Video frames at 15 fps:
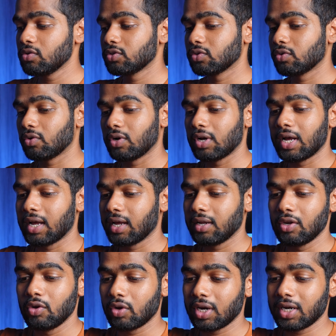So I
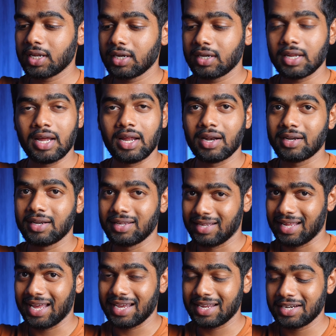look at it and
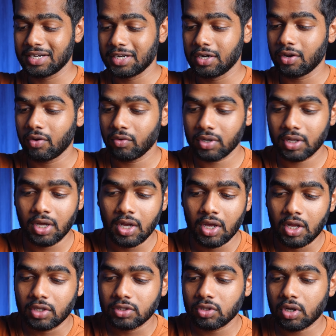I read it out.
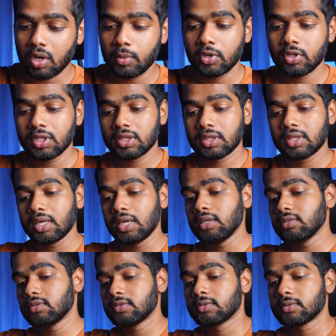So coming to the
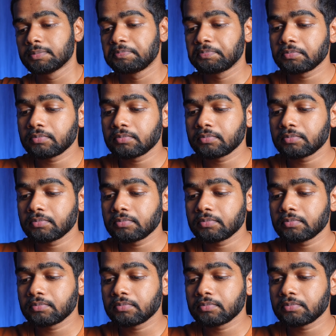things,